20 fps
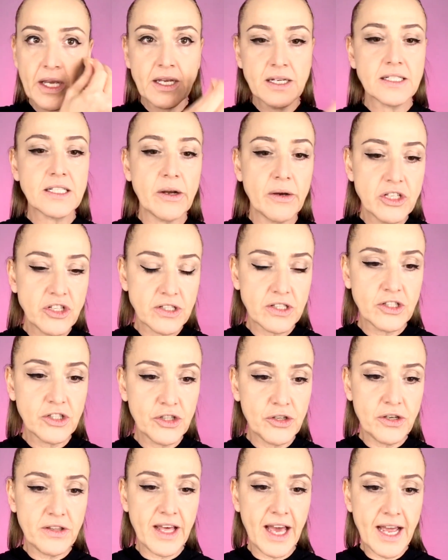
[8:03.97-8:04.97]
So I just
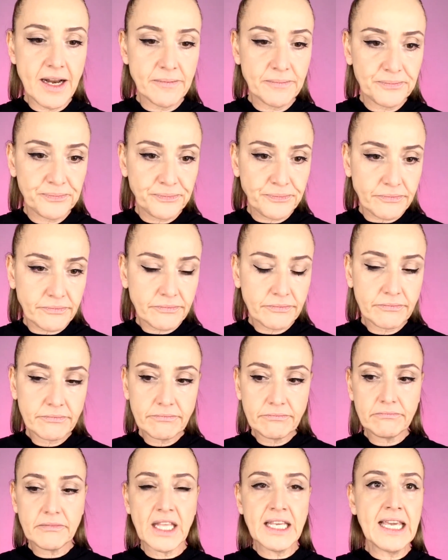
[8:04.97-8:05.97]
do that,
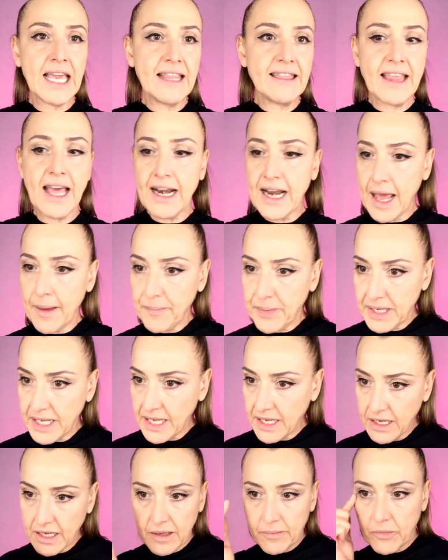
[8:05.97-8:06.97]
get that
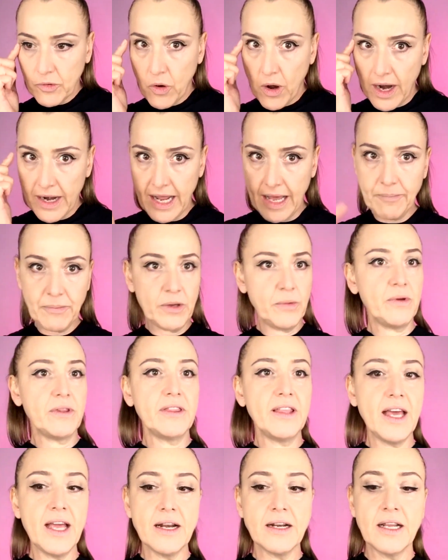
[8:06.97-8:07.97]
happening. I'm quite happy with
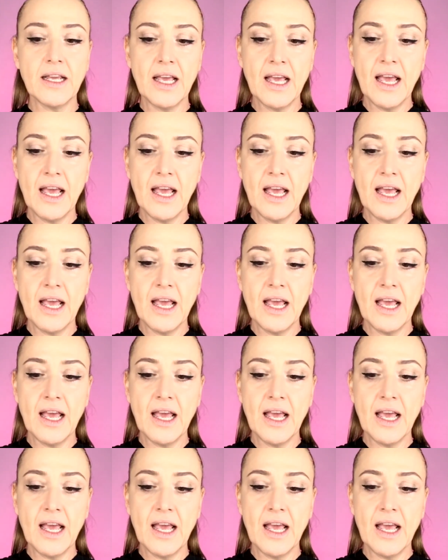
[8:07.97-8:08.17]
that.